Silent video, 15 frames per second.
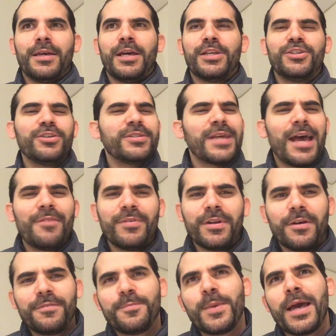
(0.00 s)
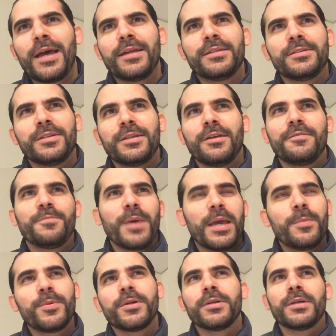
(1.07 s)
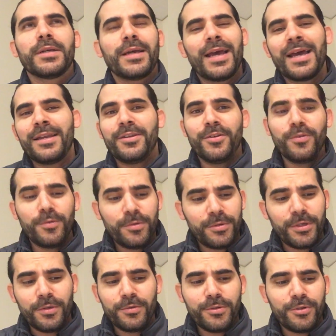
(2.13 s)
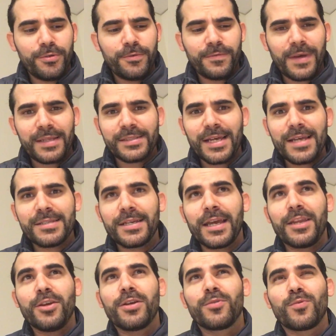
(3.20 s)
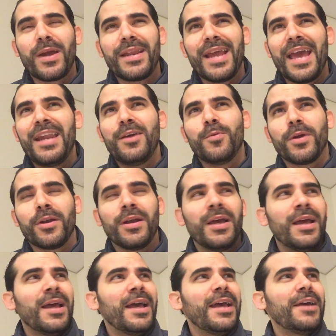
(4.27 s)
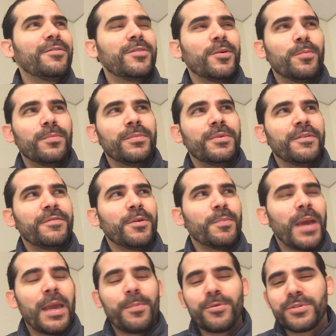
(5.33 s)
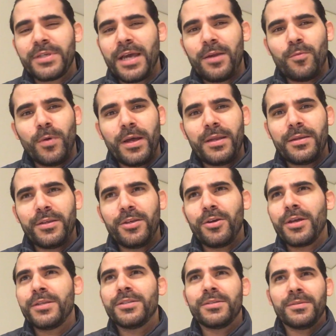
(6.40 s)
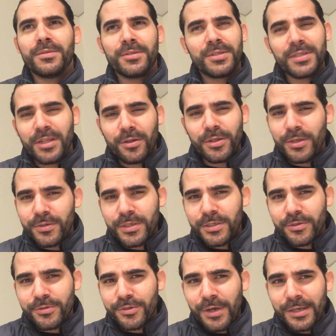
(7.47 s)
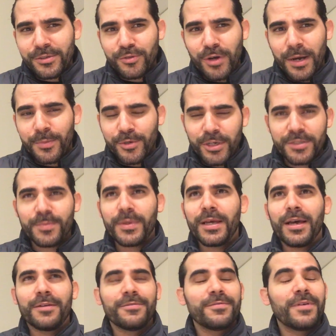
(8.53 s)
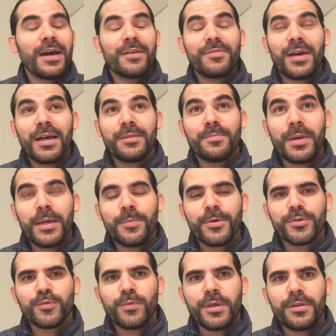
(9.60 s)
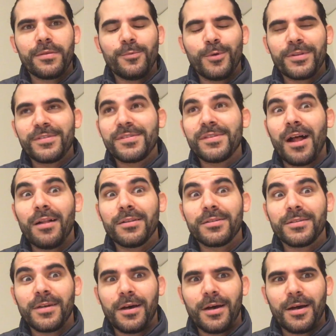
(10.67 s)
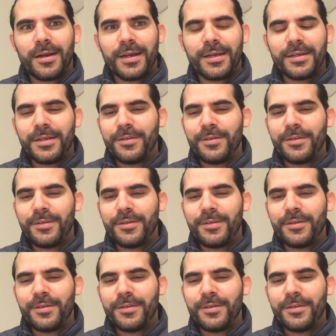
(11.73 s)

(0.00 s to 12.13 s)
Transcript: And just have enough pens, enough paper, and you'll do fantastic, and you can write anywhere. If the papers get wet, you can still use it to transcribe. Trust me, I've had papers with salsa on it.